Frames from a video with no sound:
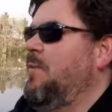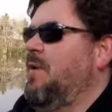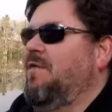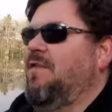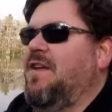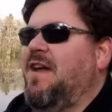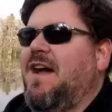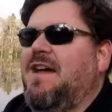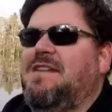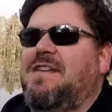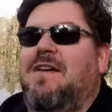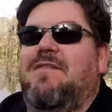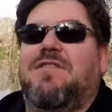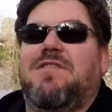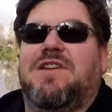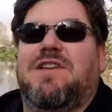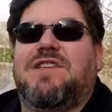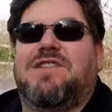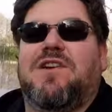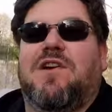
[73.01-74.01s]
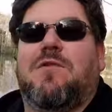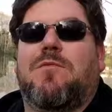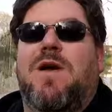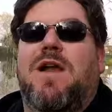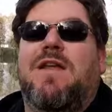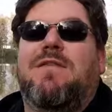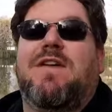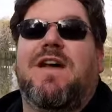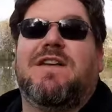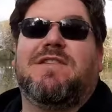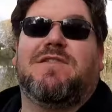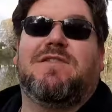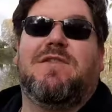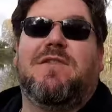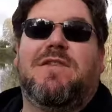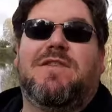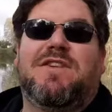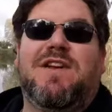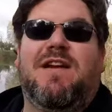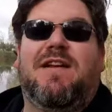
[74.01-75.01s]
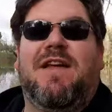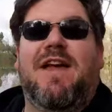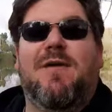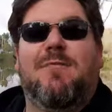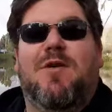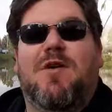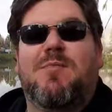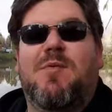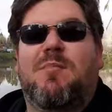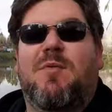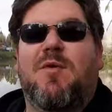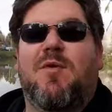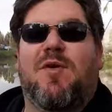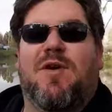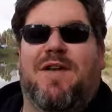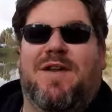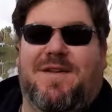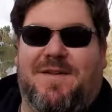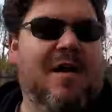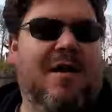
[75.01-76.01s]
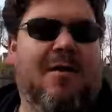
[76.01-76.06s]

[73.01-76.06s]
But if you guys haven't done so already, if you guys are new to the channel, hey, welcome aboard.